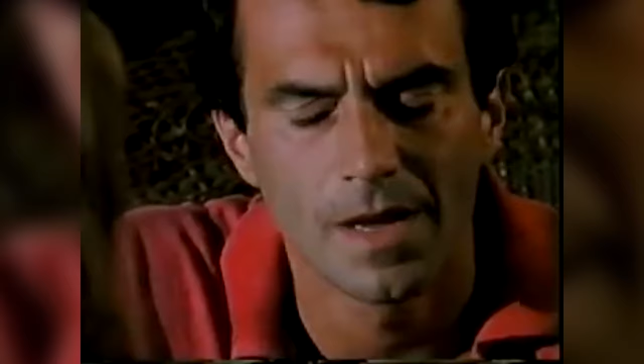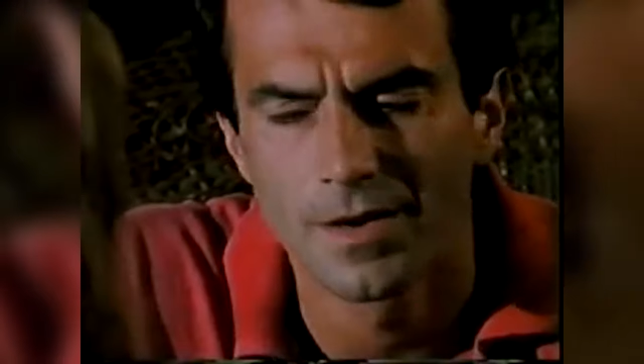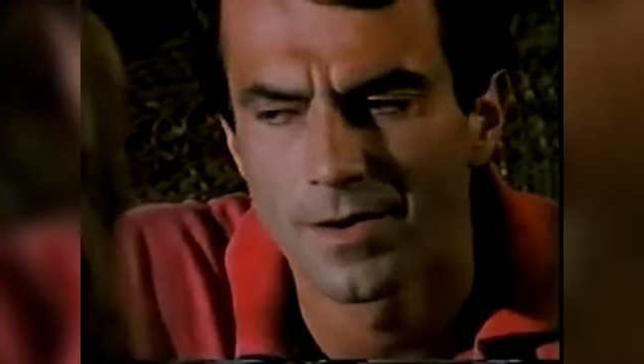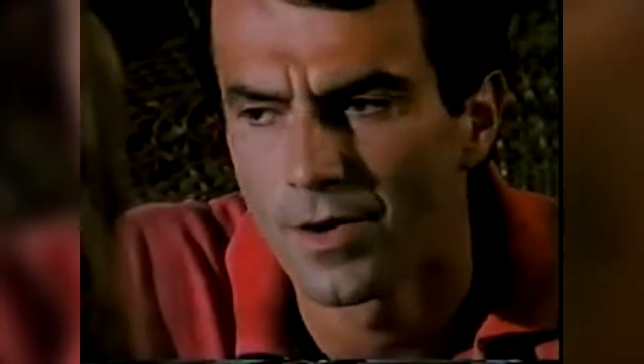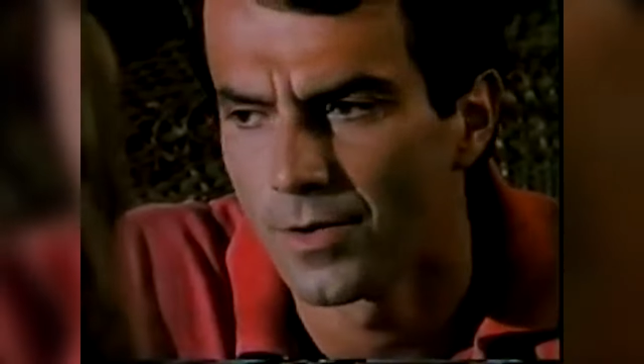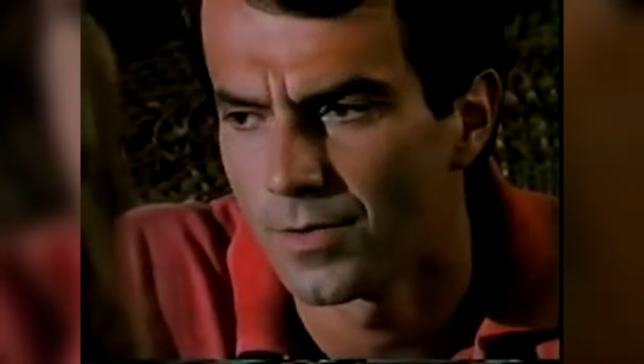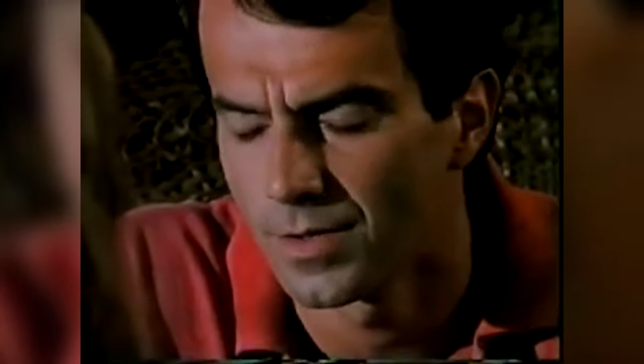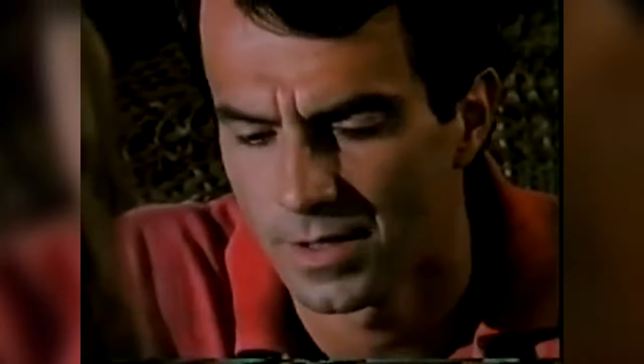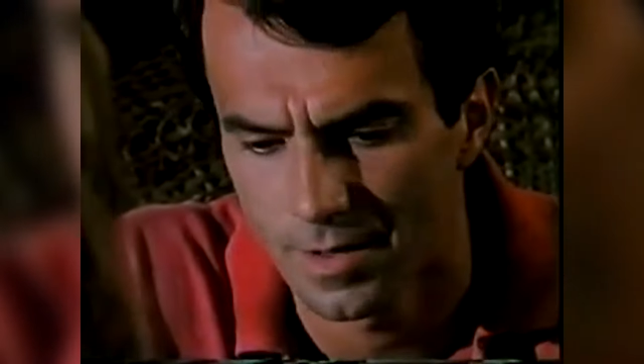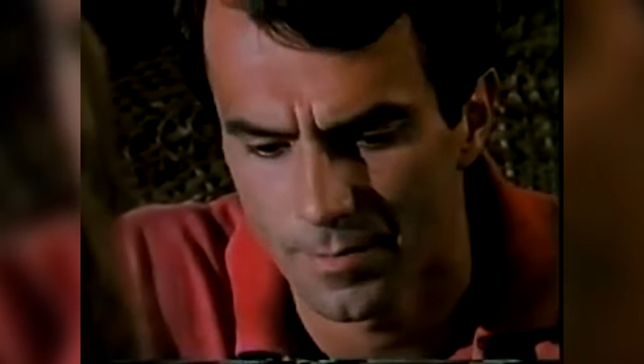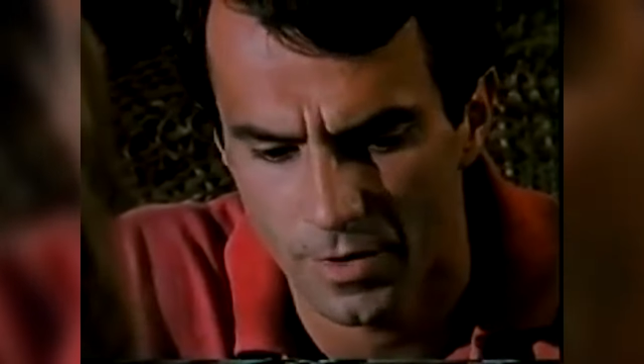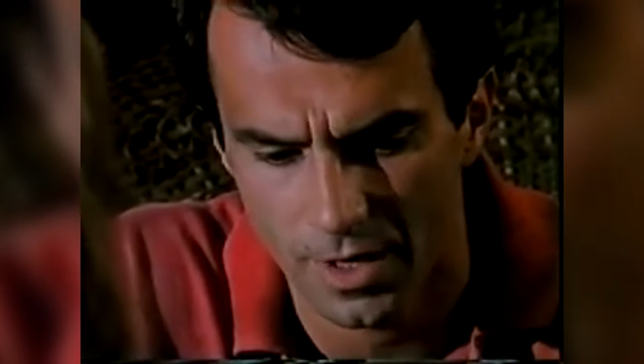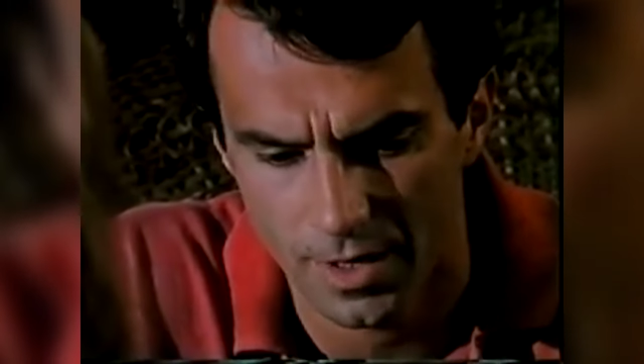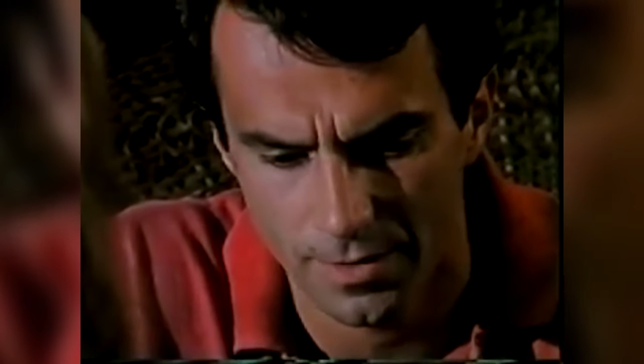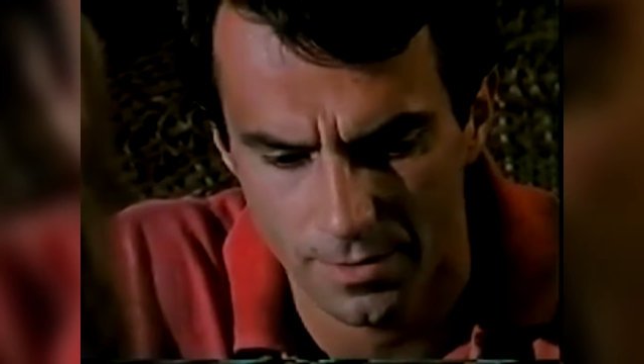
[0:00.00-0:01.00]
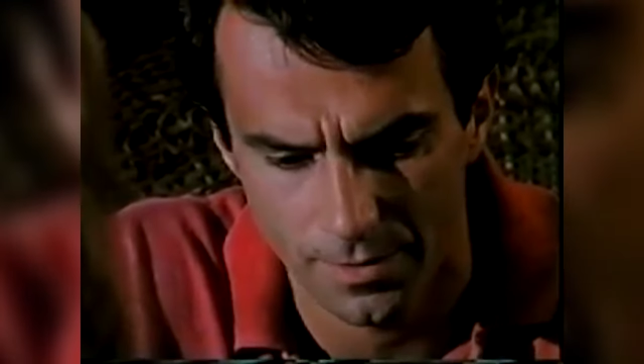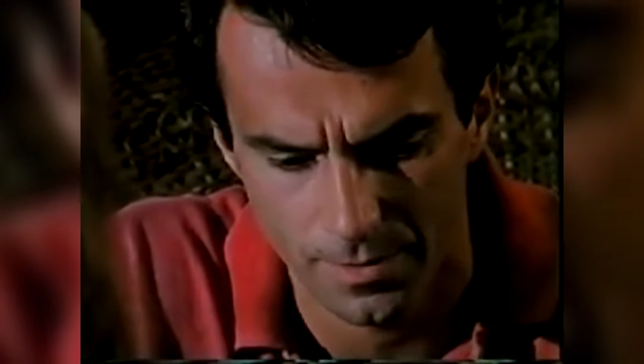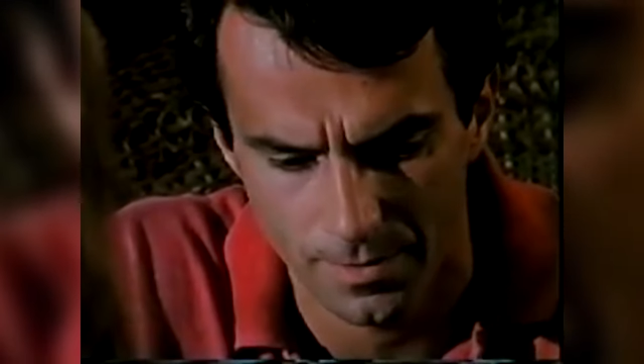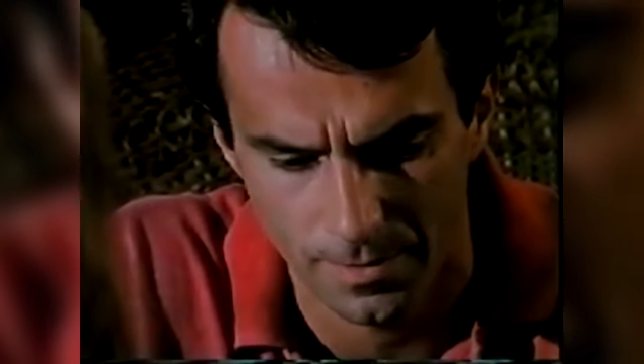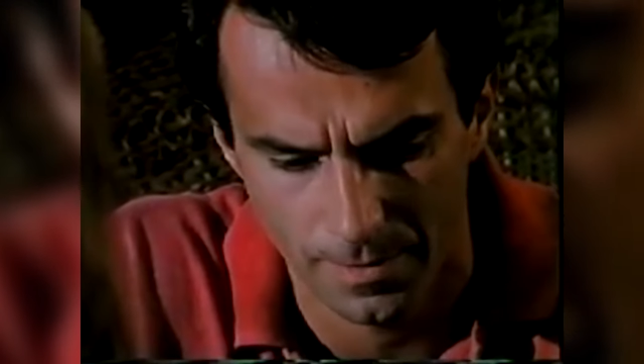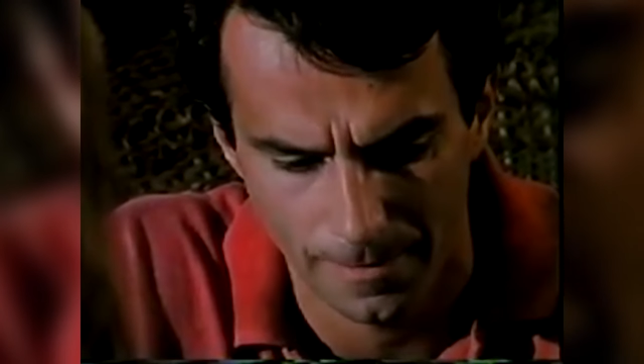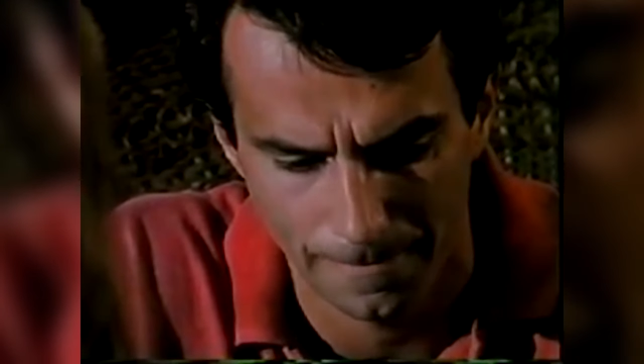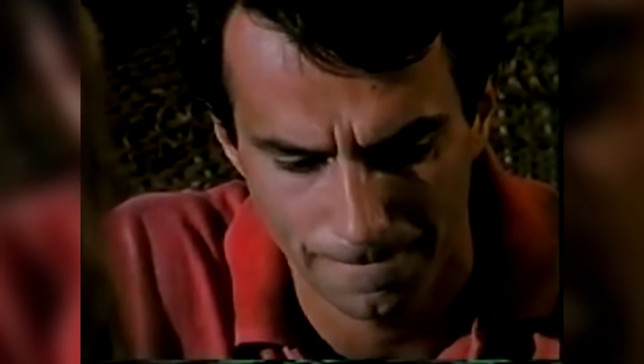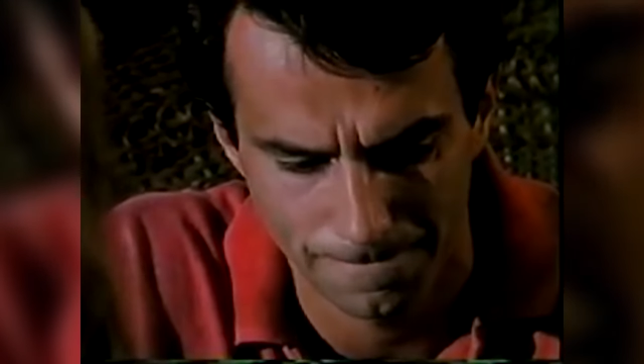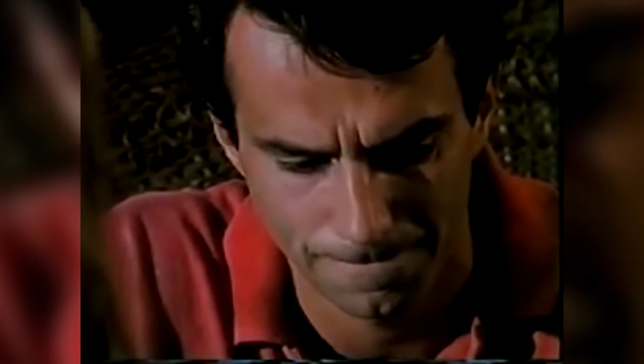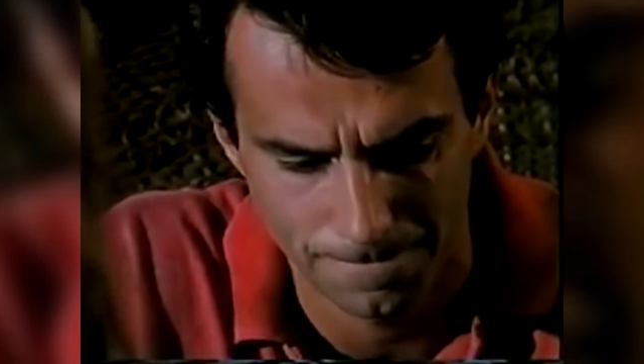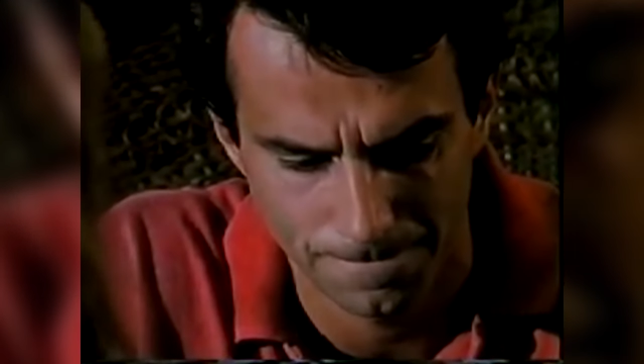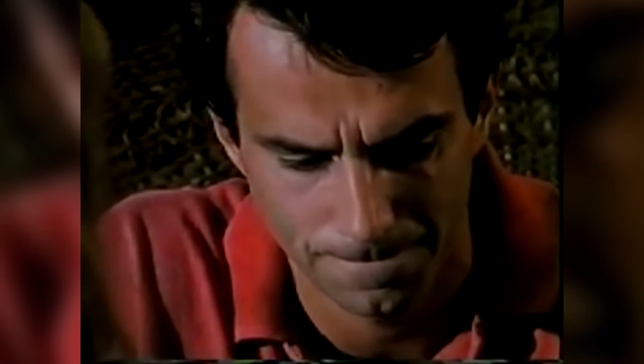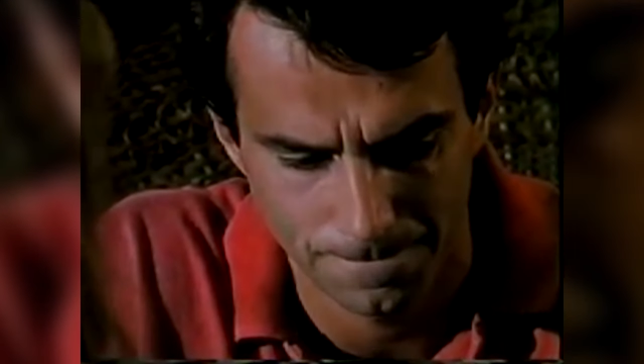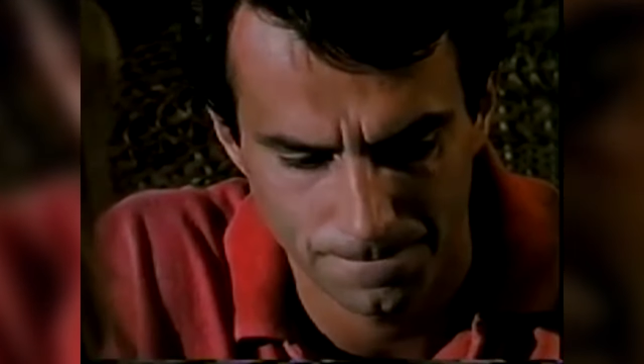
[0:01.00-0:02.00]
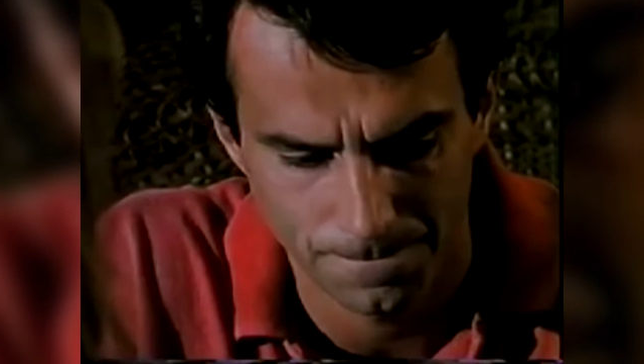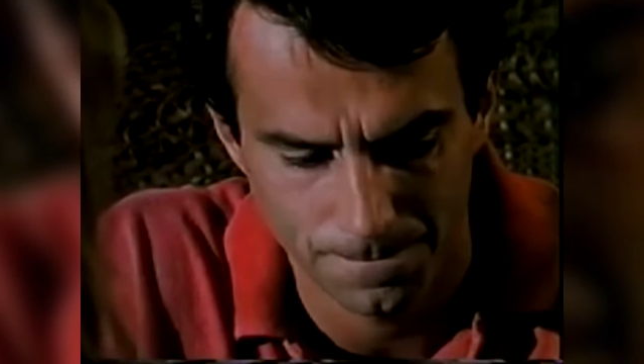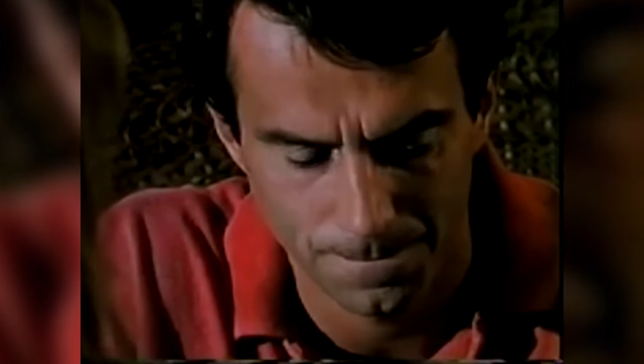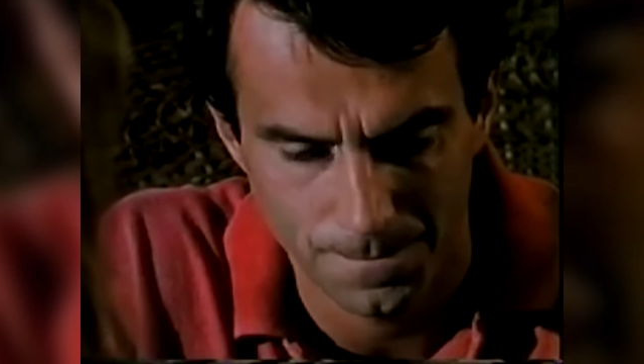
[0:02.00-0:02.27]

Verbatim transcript: from any movies in the Demons series.